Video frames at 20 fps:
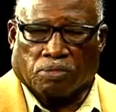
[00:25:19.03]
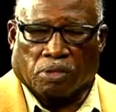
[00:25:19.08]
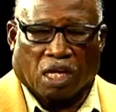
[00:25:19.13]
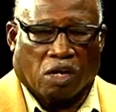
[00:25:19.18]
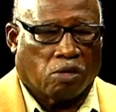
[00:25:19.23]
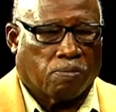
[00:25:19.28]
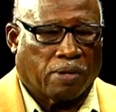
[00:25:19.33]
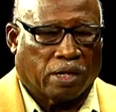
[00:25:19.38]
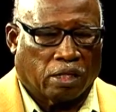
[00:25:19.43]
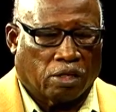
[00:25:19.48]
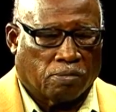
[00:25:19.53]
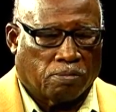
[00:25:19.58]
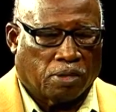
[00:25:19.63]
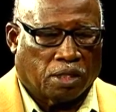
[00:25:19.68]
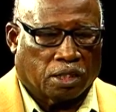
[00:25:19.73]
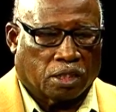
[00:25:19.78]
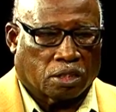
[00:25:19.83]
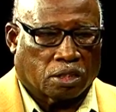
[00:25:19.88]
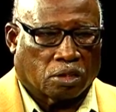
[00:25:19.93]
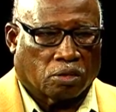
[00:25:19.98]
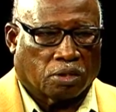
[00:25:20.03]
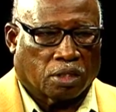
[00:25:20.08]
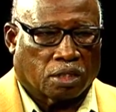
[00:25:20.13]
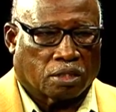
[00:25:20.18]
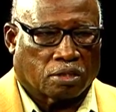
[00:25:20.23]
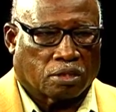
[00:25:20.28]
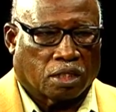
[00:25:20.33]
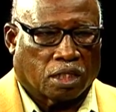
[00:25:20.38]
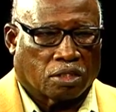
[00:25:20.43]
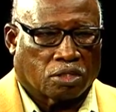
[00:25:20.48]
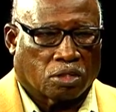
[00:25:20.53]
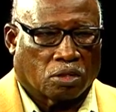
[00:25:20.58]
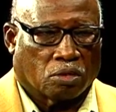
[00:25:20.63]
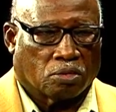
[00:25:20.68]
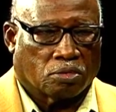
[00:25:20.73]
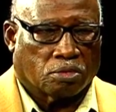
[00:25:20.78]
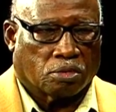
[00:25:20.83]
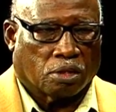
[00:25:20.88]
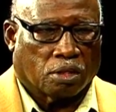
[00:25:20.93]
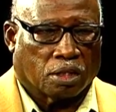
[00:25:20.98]
Everybody loved money, so they
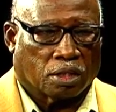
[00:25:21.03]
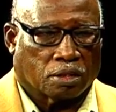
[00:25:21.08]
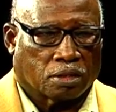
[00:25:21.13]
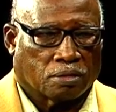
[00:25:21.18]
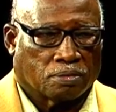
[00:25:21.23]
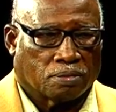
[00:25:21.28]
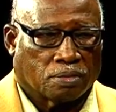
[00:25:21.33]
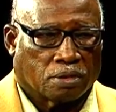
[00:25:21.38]
sold drugs.